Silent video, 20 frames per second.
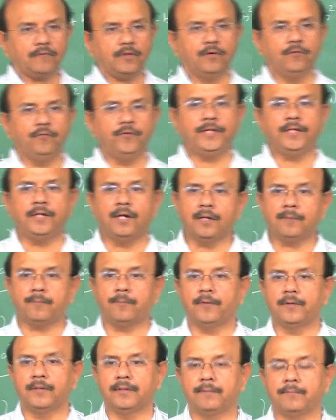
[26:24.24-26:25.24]
v dot
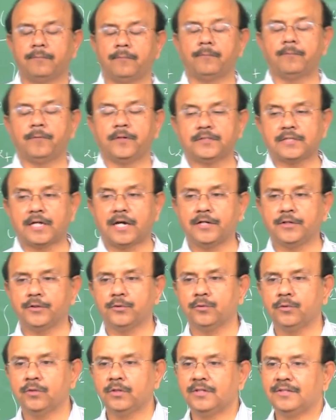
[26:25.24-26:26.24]
plus
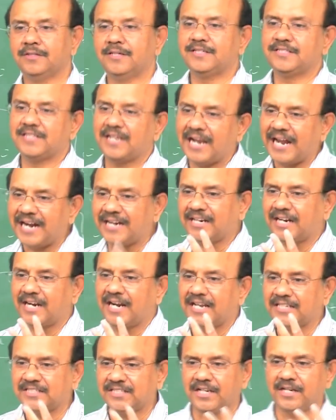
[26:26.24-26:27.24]
ru, that is the lateral
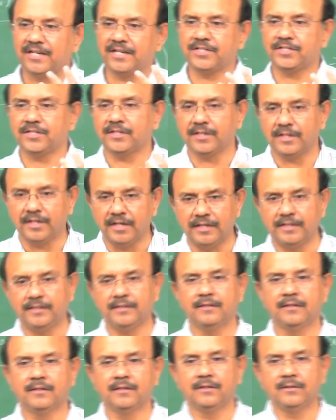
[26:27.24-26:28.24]
acceleration
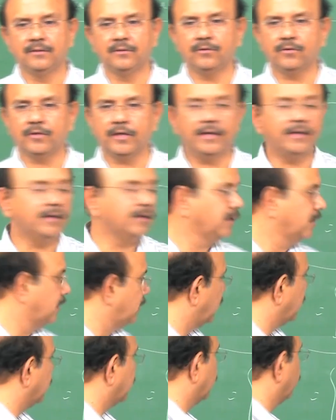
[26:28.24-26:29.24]
gain. Okay,
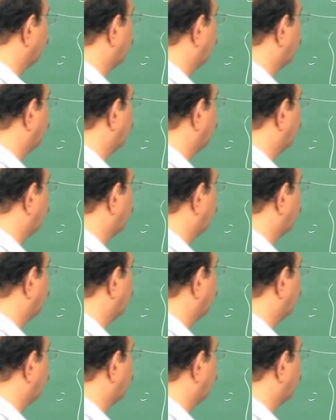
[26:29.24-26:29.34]
I can